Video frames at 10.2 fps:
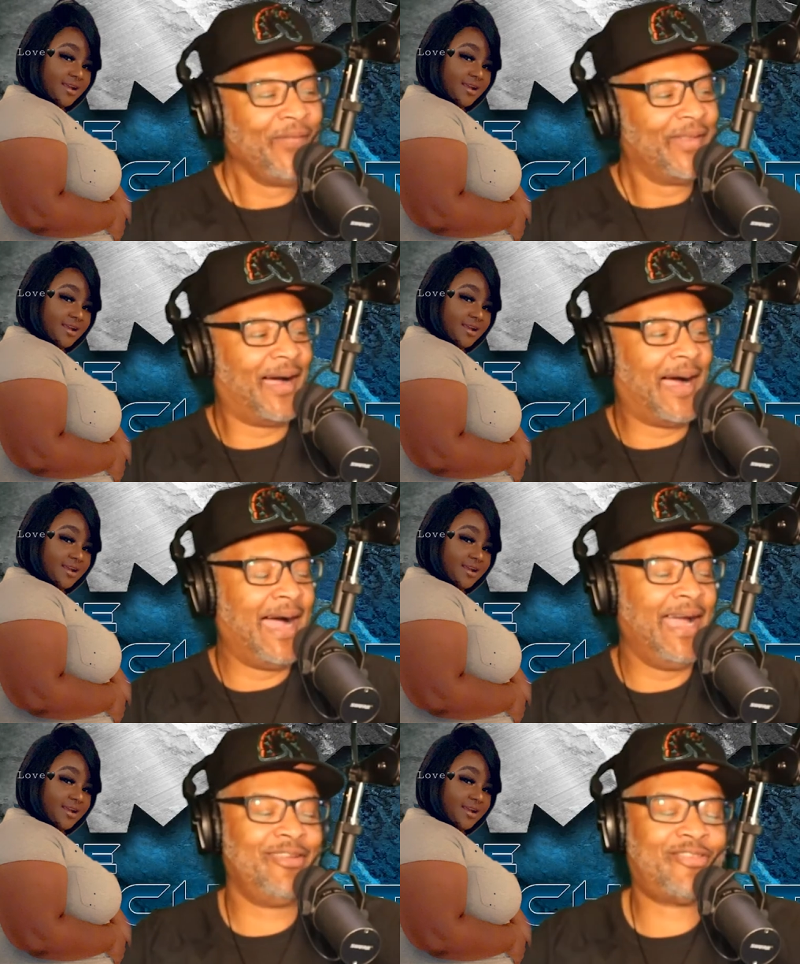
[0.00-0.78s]
Speaker 1: All right,
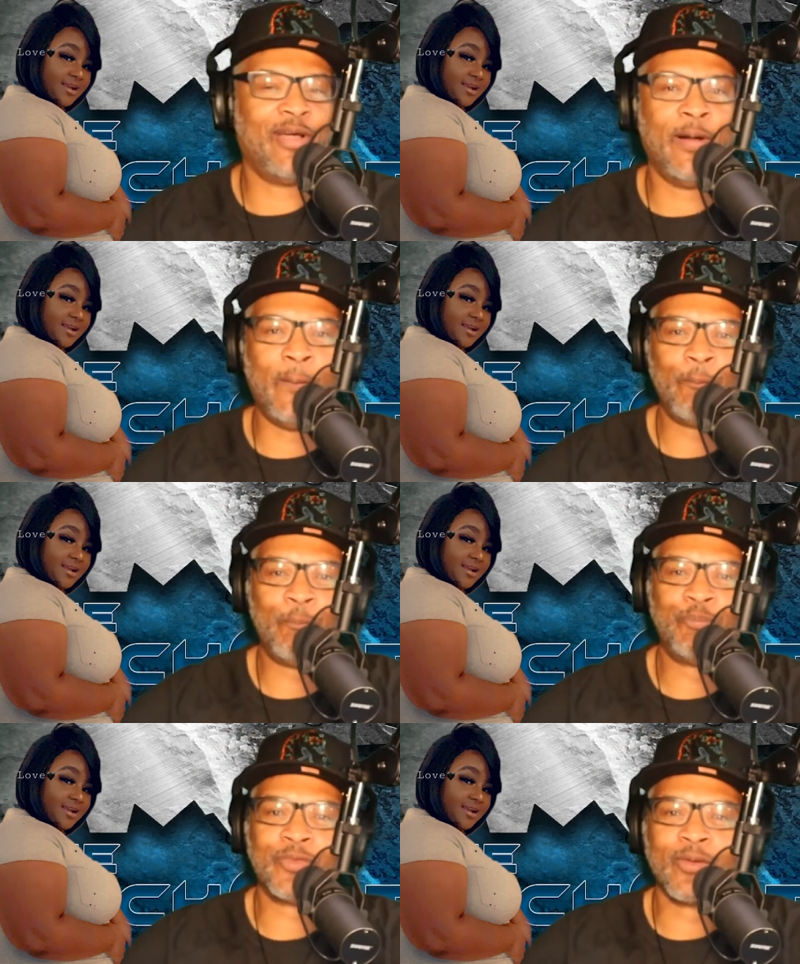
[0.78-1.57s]
so
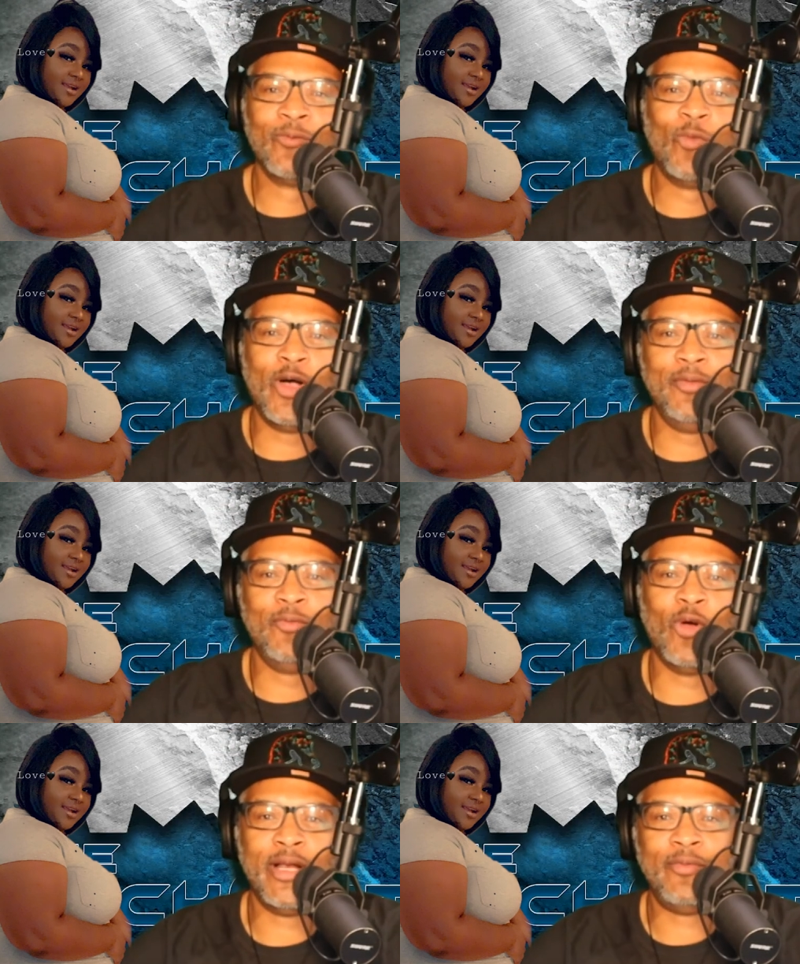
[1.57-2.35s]
what
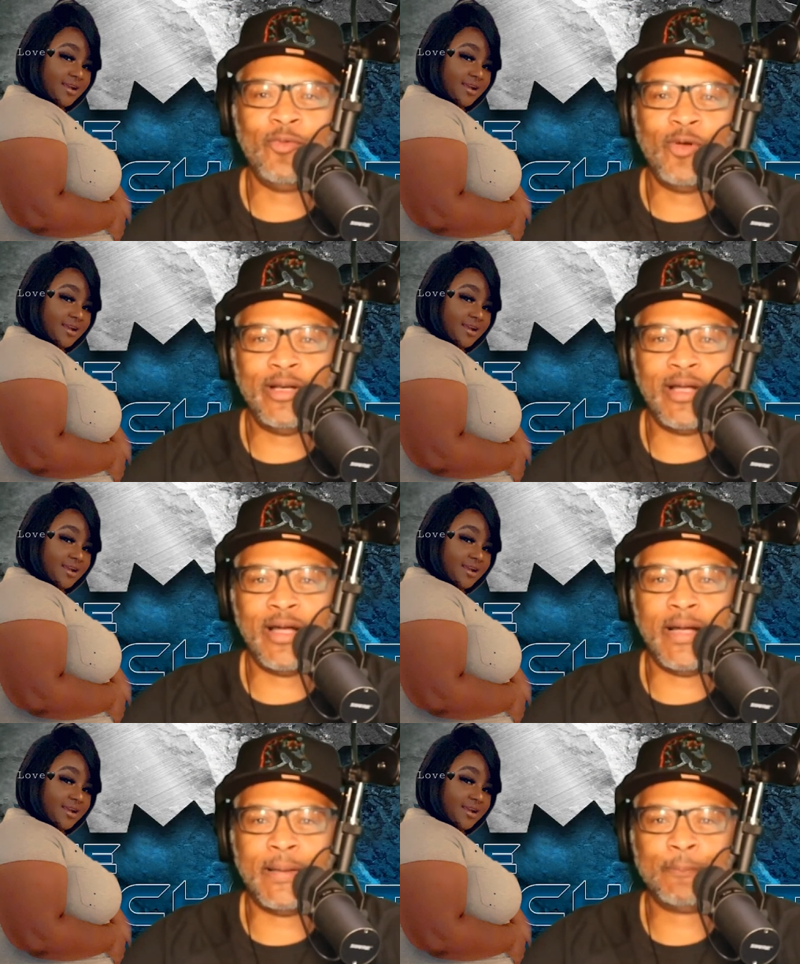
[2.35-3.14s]
what what
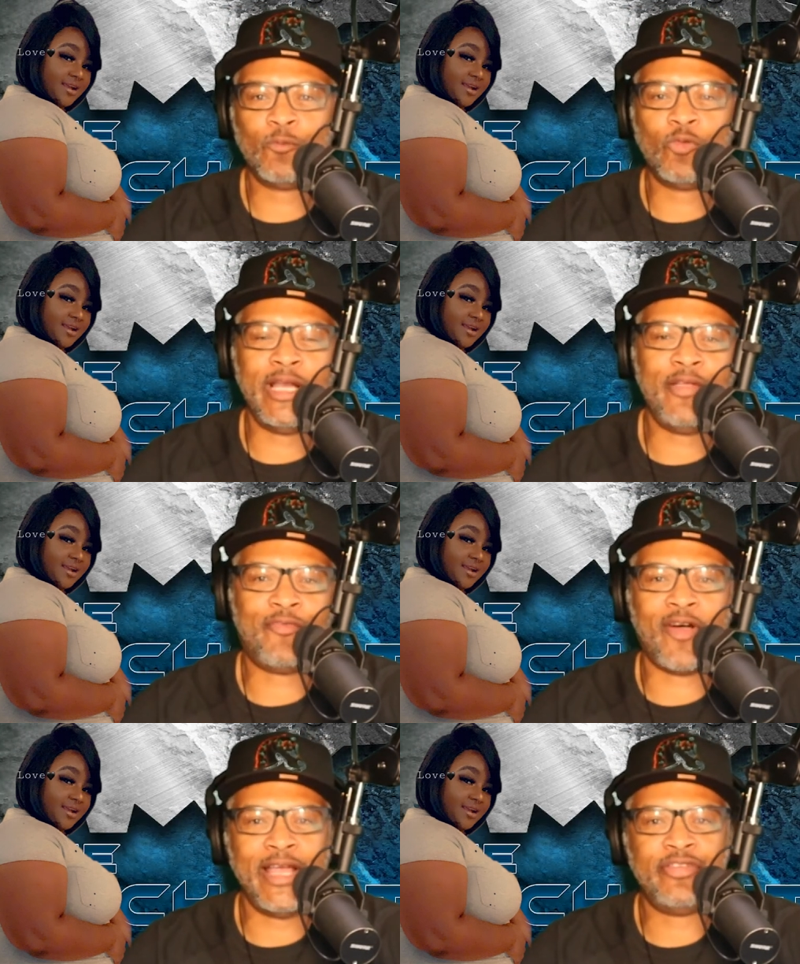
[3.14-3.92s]
um what
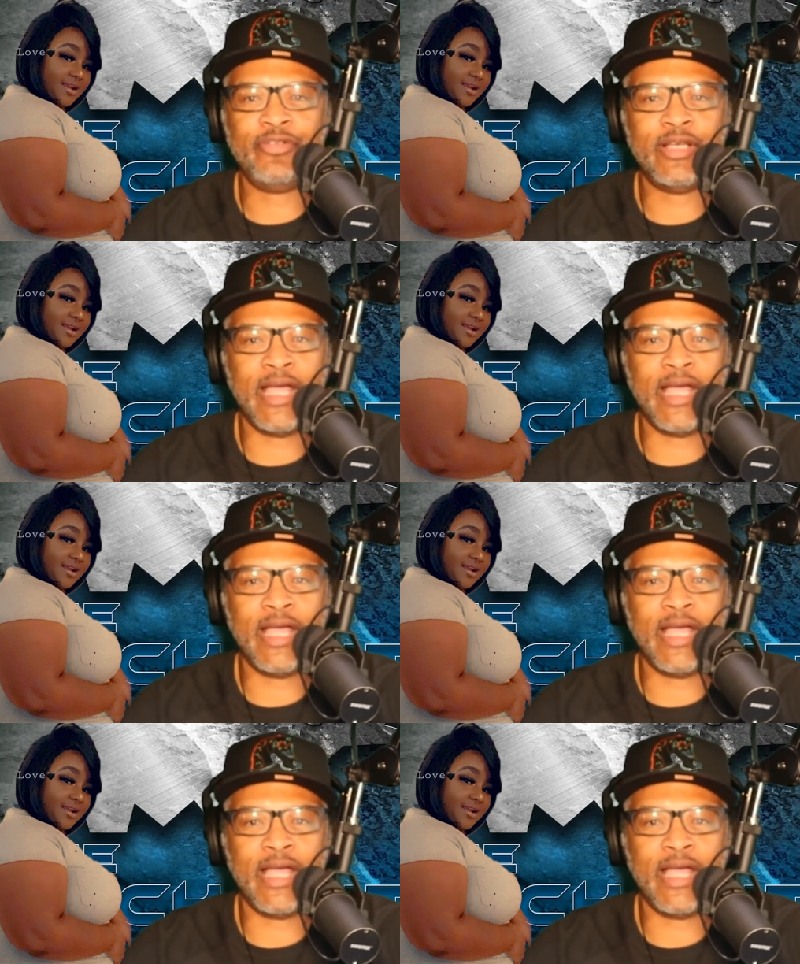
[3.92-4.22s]
advice you got?